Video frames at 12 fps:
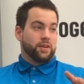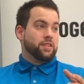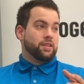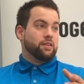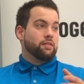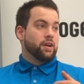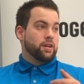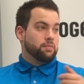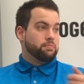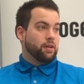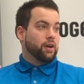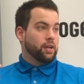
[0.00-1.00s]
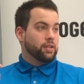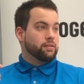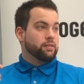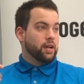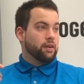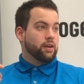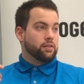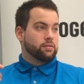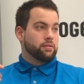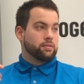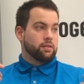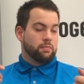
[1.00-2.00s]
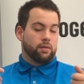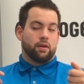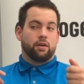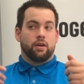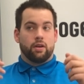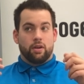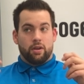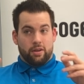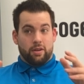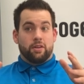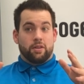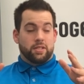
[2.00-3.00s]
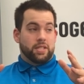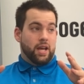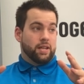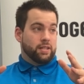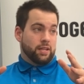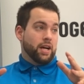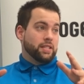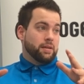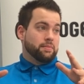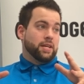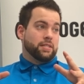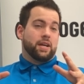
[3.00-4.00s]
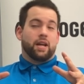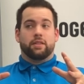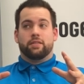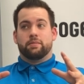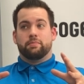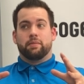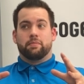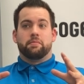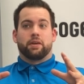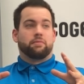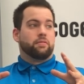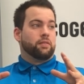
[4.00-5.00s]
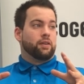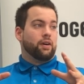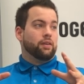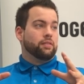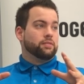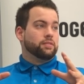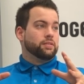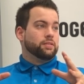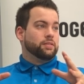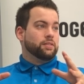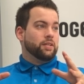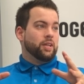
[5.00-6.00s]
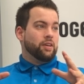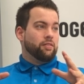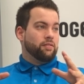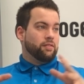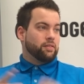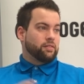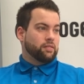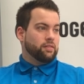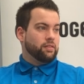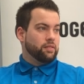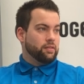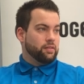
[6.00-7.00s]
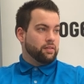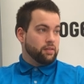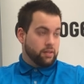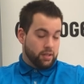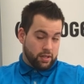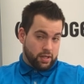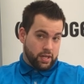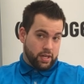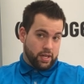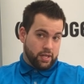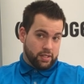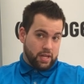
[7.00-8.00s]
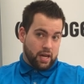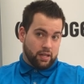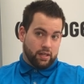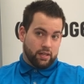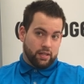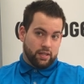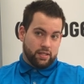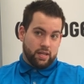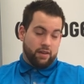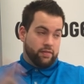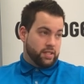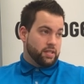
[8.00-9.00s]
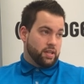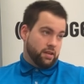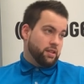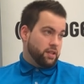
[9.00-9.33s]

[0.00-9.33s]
with you and you plug it into an internet store somewhere, ten, nine times out of 10, you should be able to make a phone call. Oh, so if, you could even move your desk phone too. Exactly. So it's, if it's